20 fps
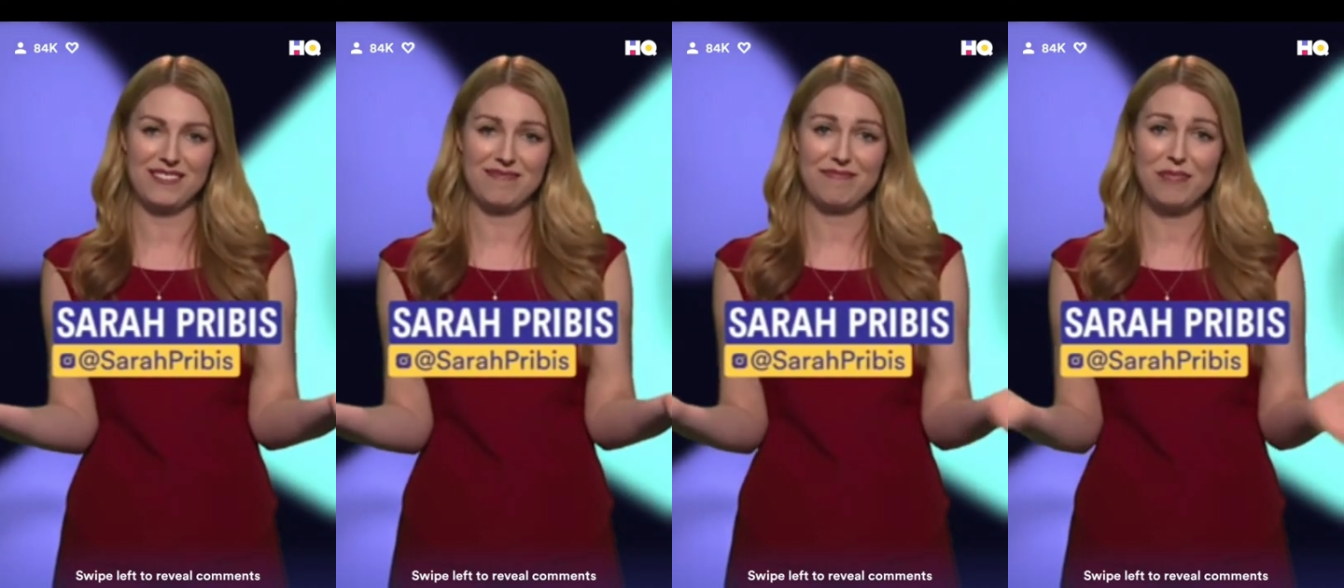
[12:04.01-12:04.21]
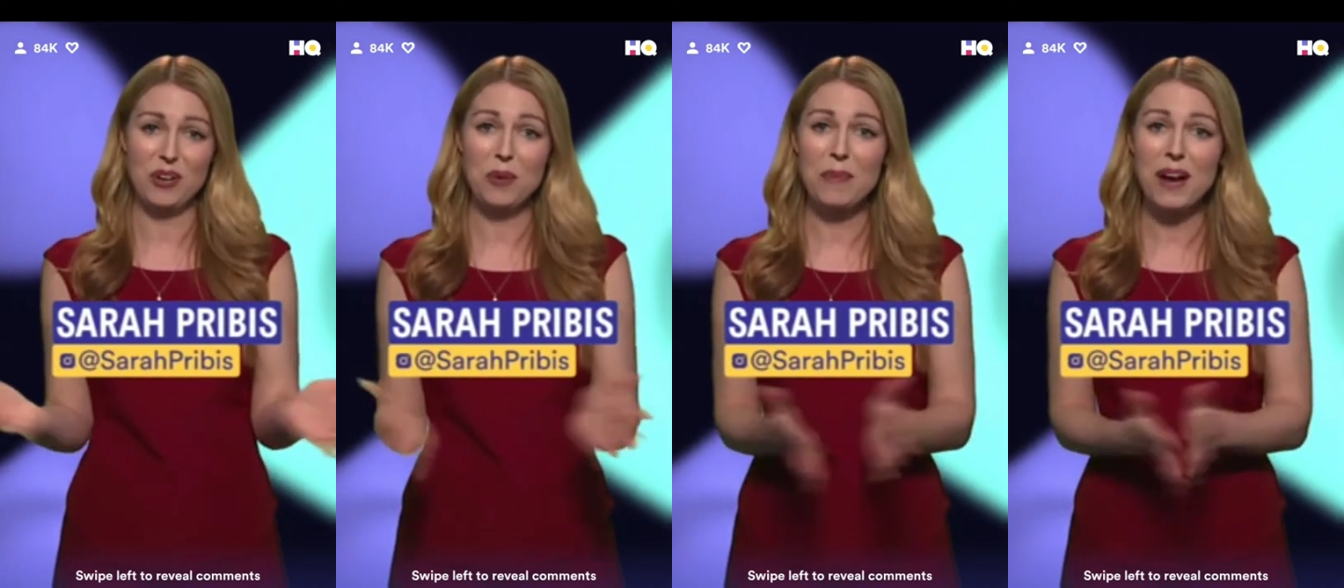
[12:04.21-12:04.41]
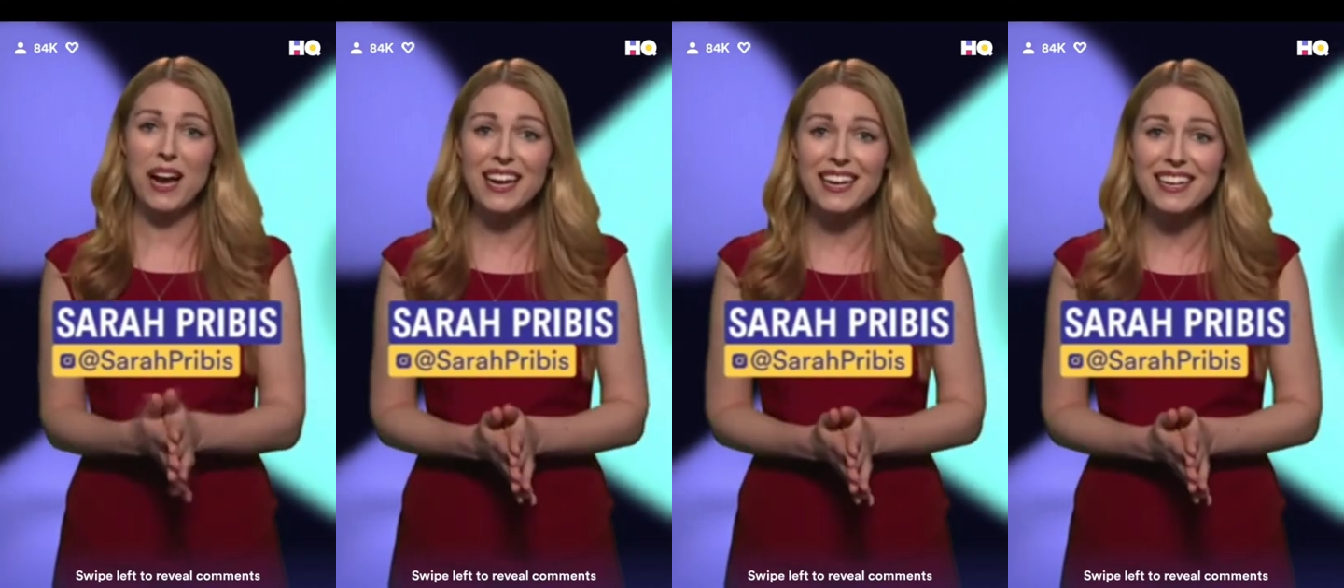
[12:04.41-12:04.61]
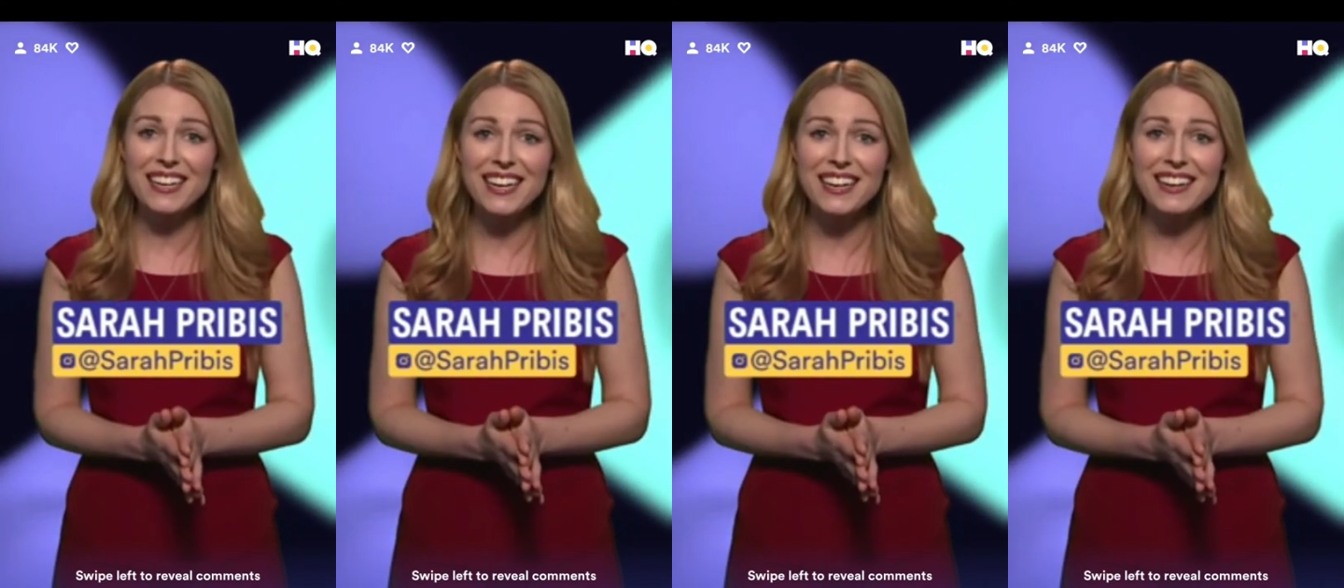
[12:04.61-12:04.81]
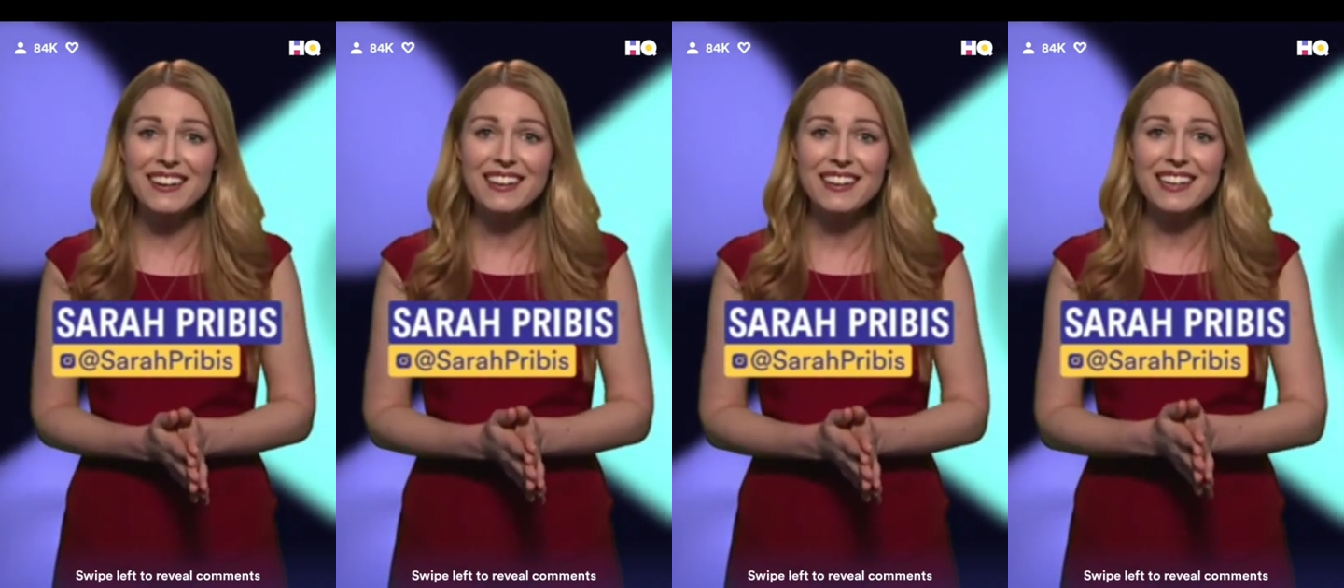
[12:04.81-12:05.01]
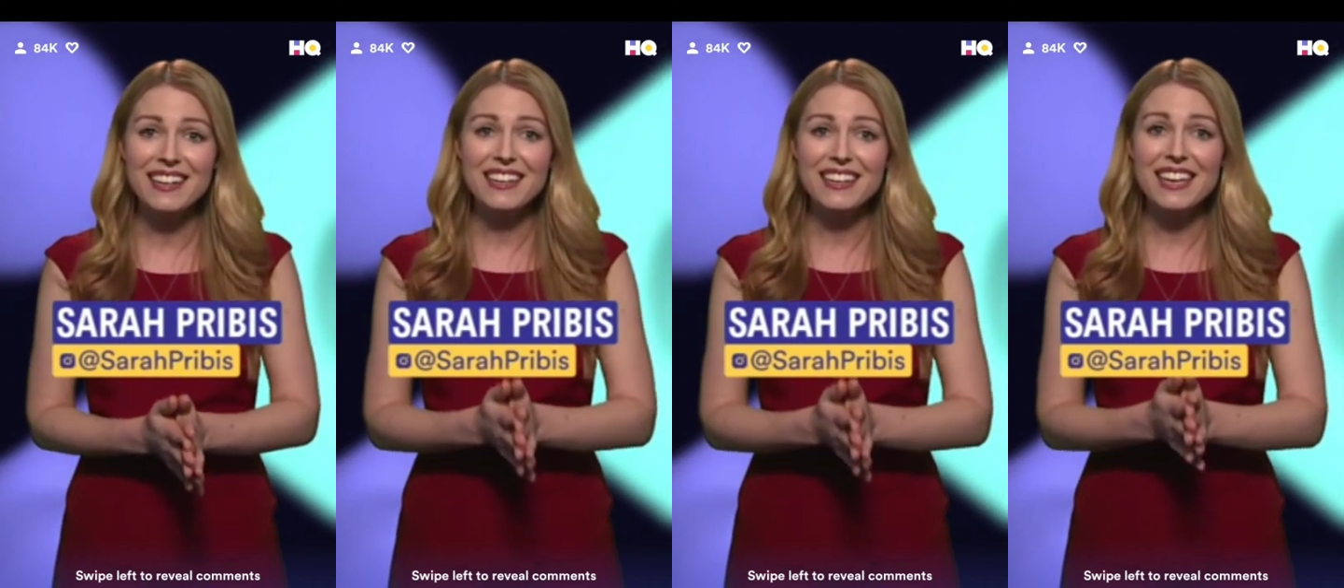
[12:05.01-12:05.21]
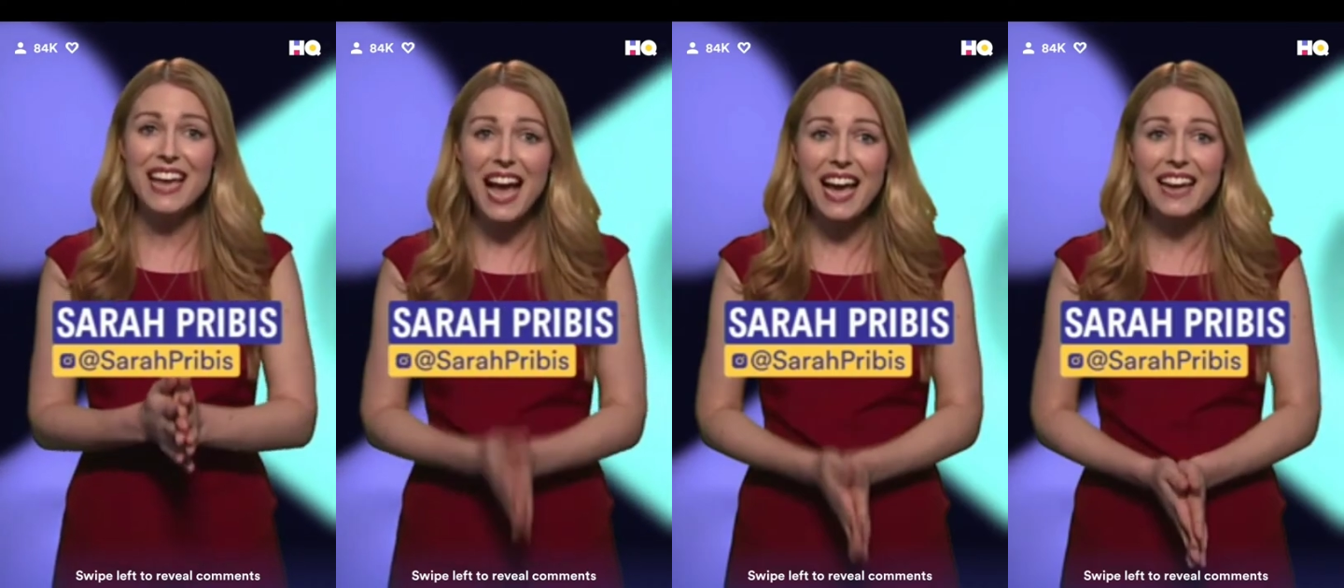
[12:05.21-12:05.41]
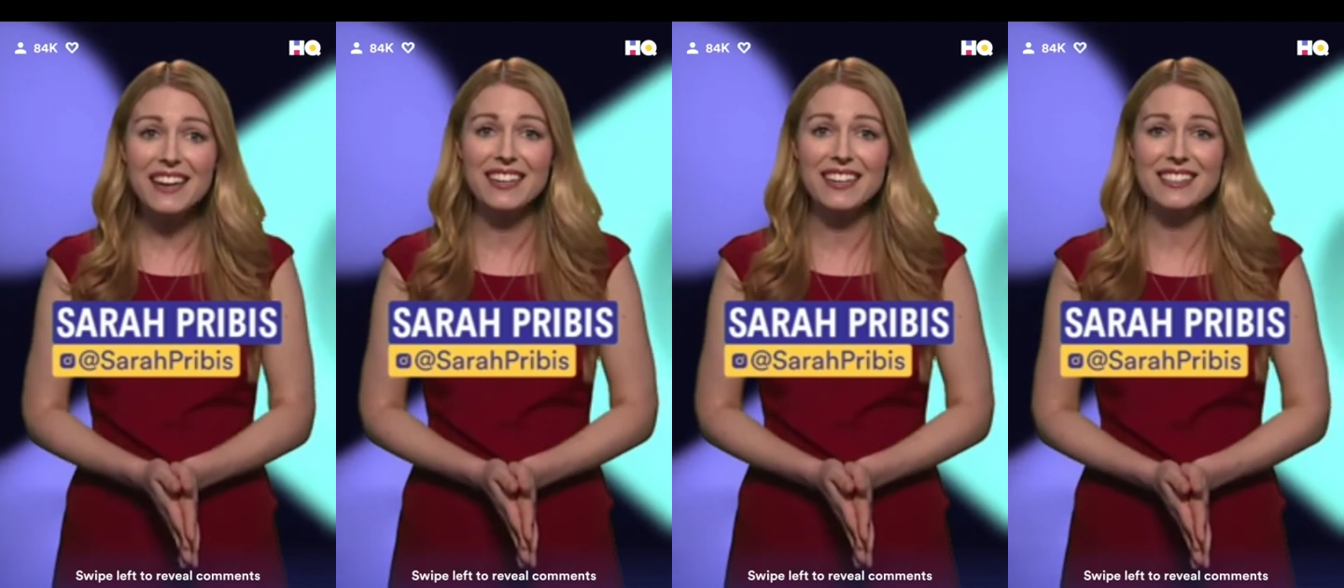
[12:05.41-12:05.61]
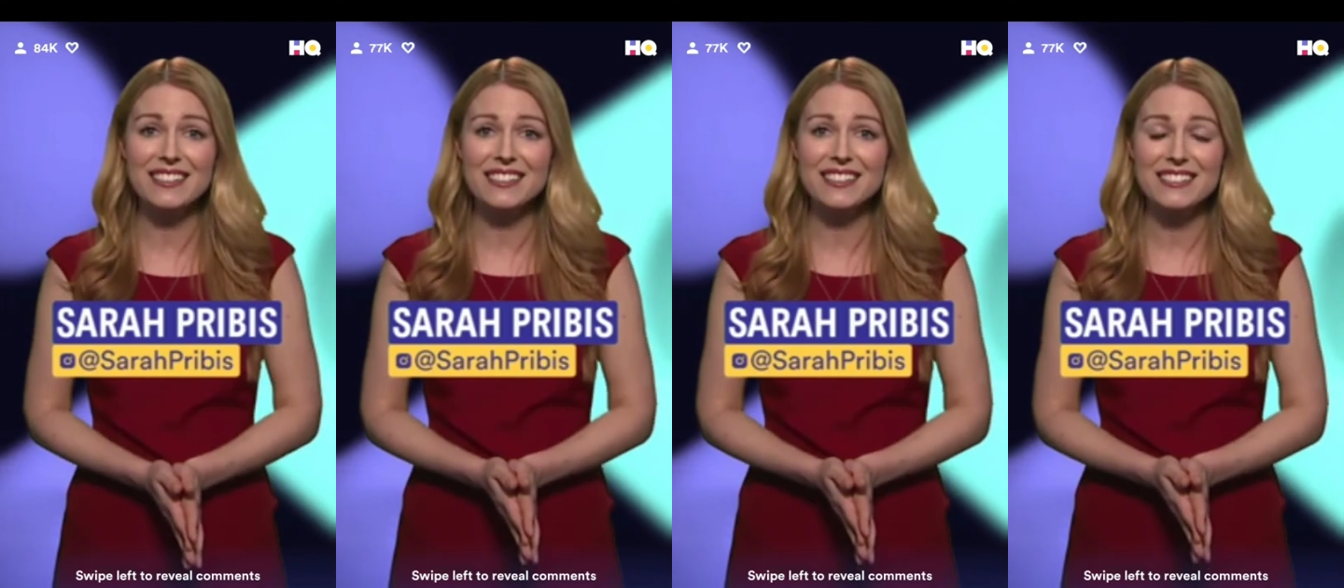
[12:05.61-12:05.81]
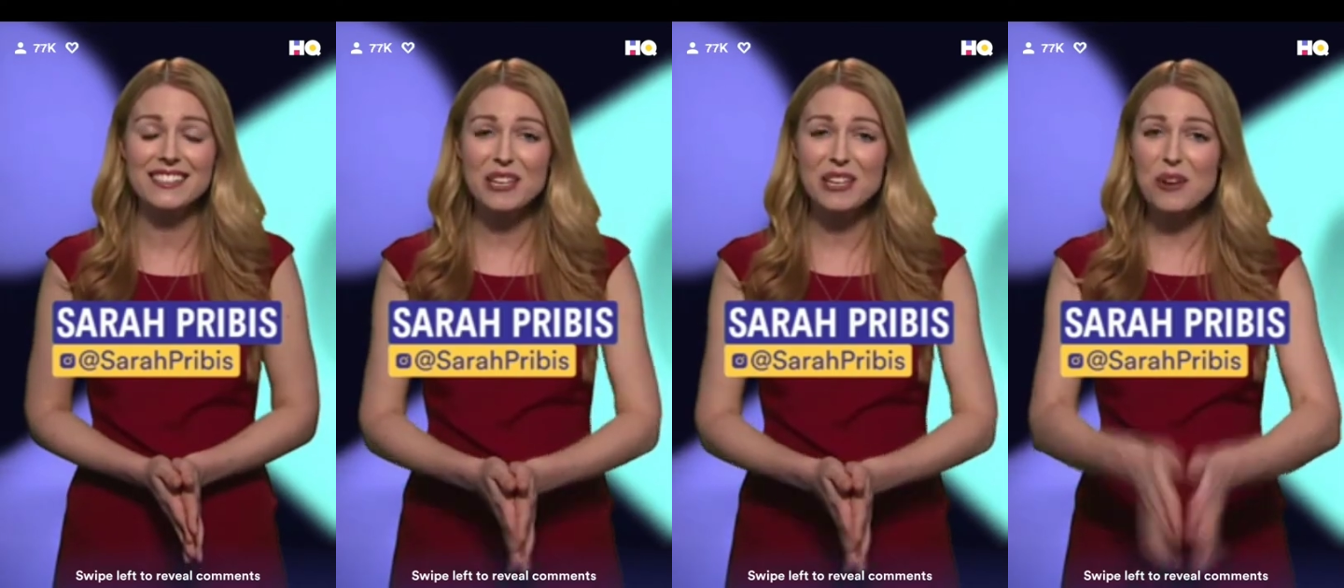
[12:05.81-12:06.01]
Hermione, Katniss,
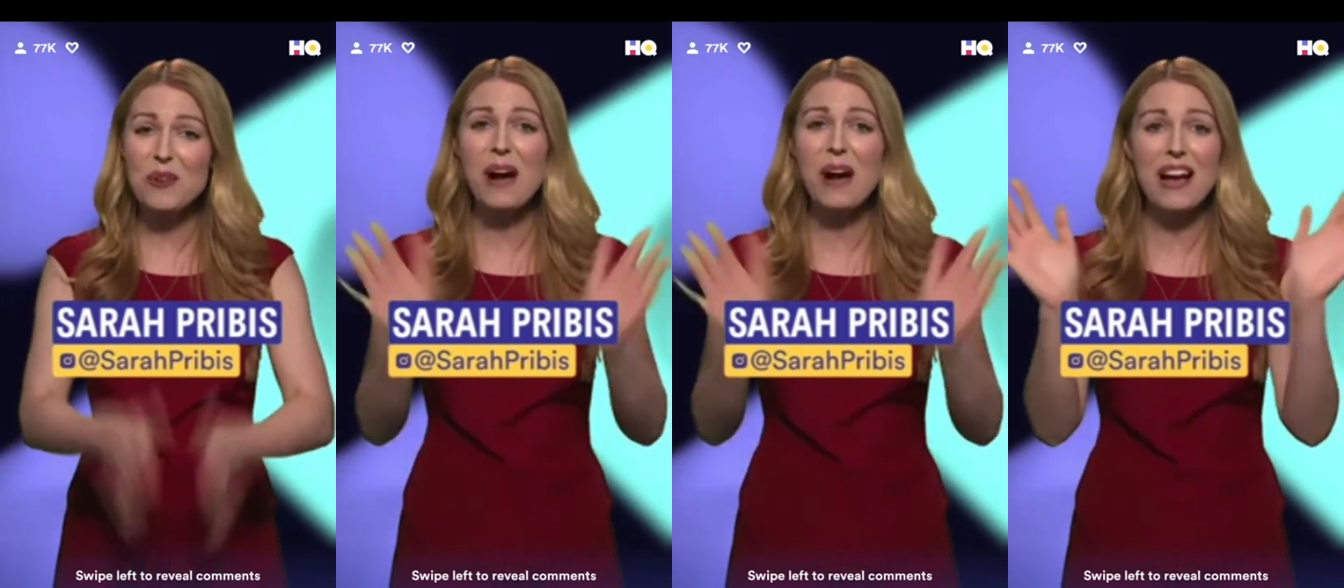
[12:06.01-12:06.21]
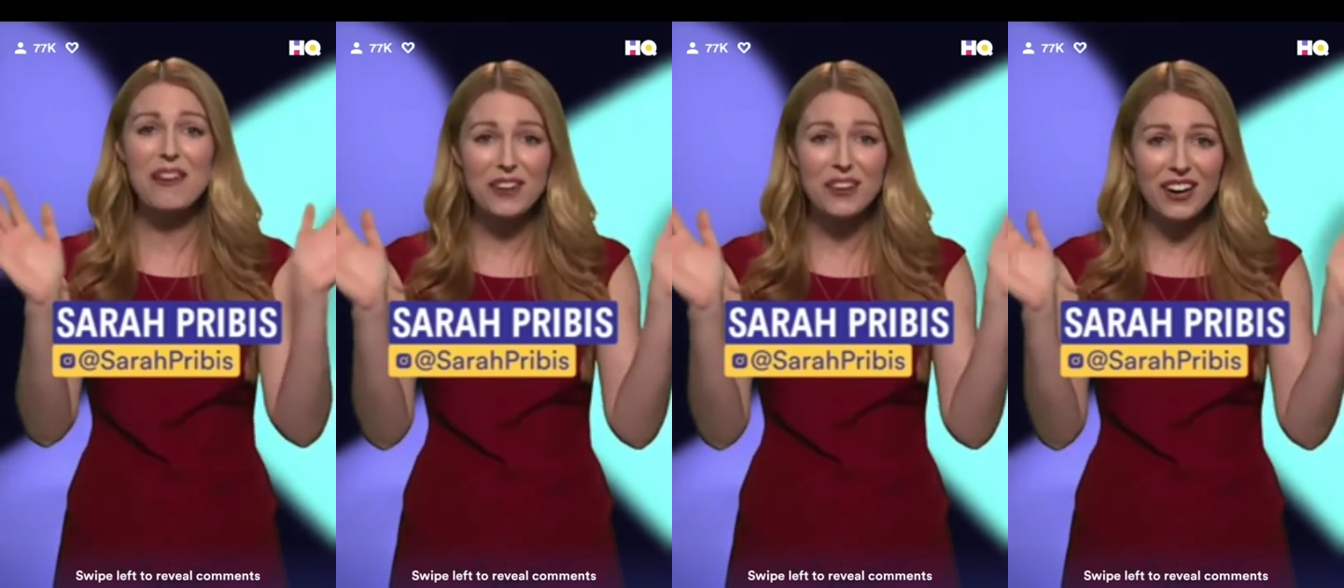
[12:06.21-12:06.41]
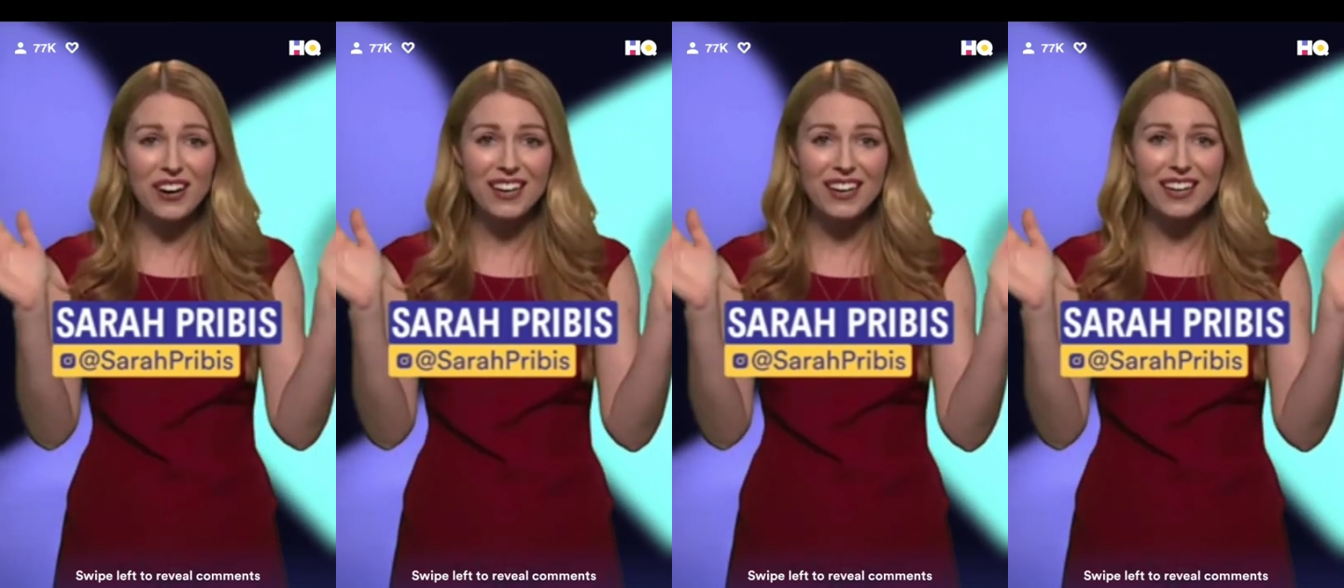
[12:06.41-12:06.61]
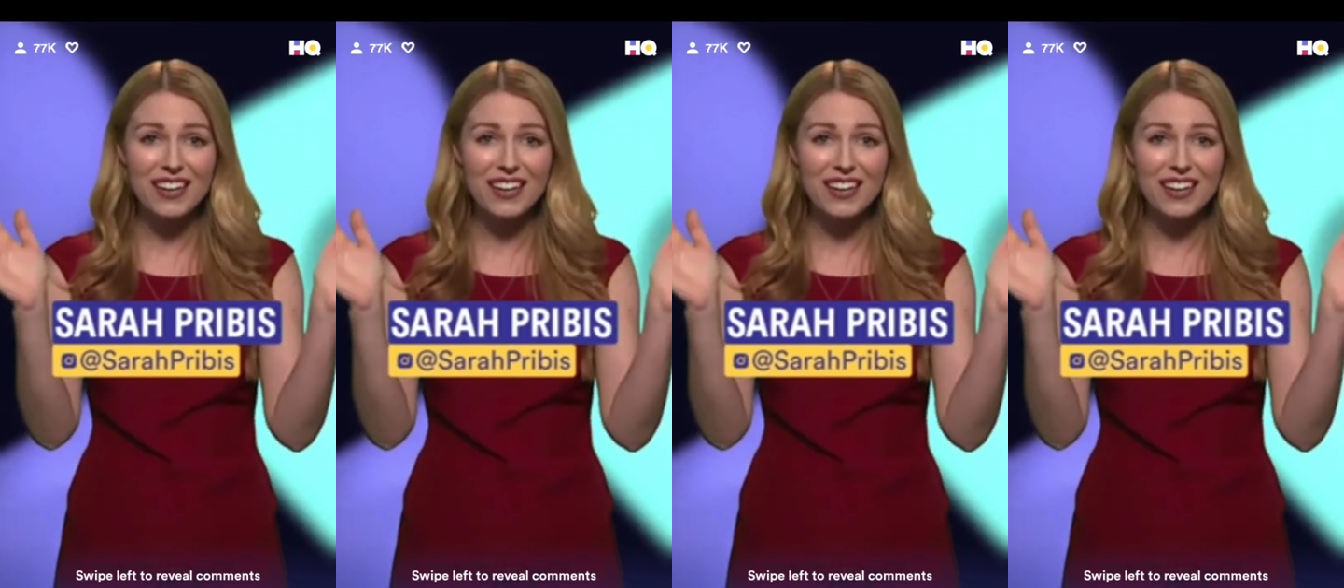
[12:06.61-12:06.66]
whoever.